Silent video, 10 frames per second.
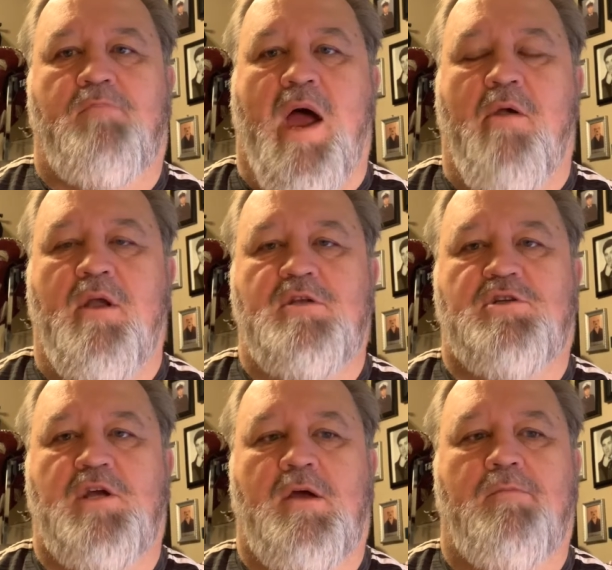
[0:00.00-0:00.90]
pirate
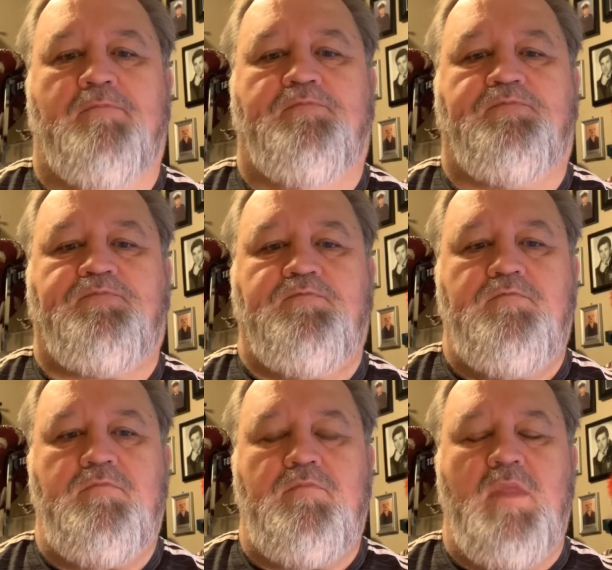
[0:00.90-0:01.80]
ship,
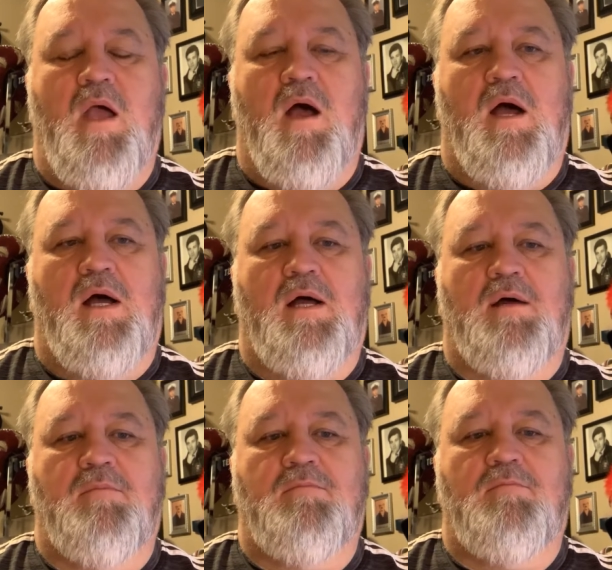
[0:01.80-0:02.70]

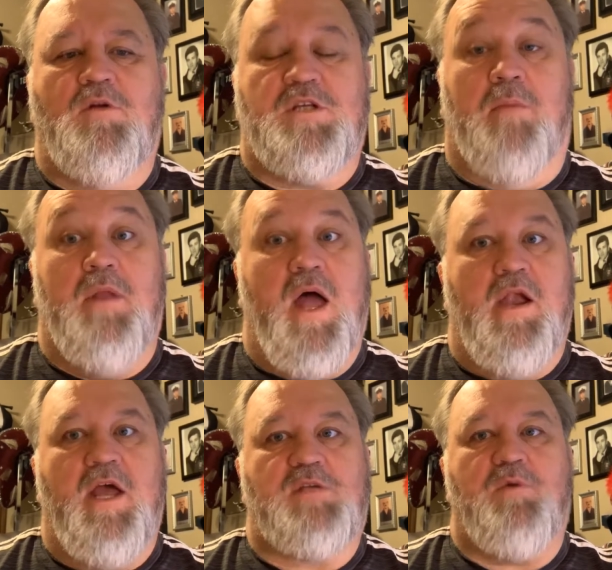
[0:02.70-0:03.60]
uh, which I'm not
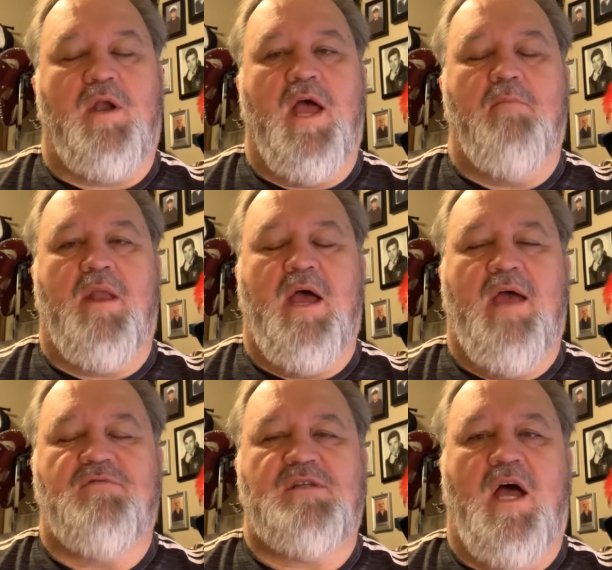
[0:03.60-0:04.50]
an expert at, but I
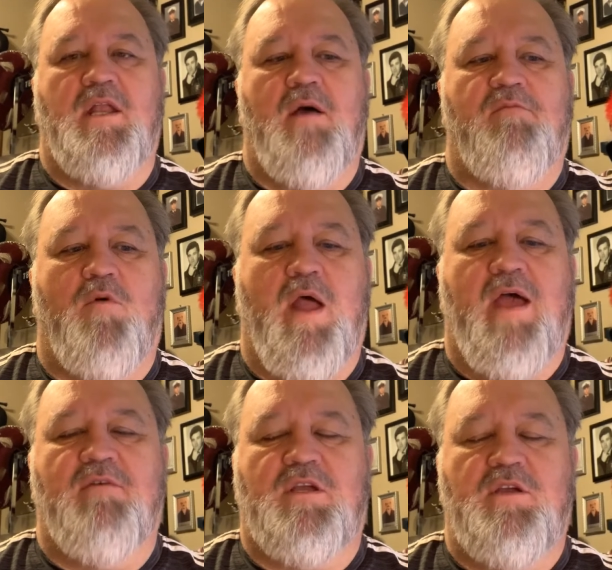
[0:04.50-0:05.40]
have signed up for it. I
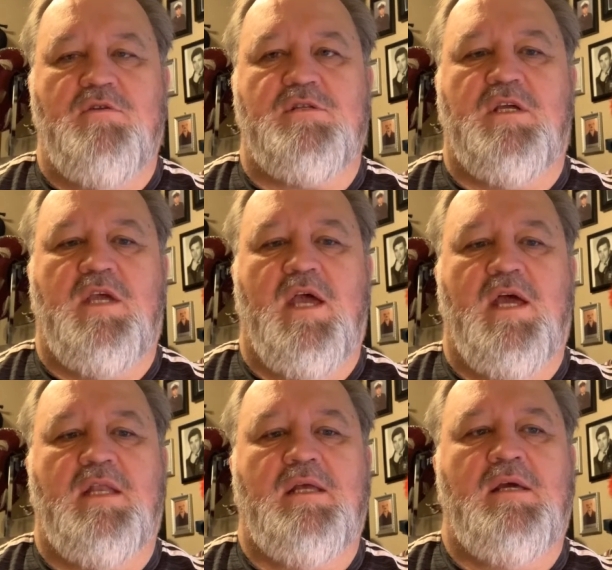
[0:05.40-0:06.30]
haven't used it yet.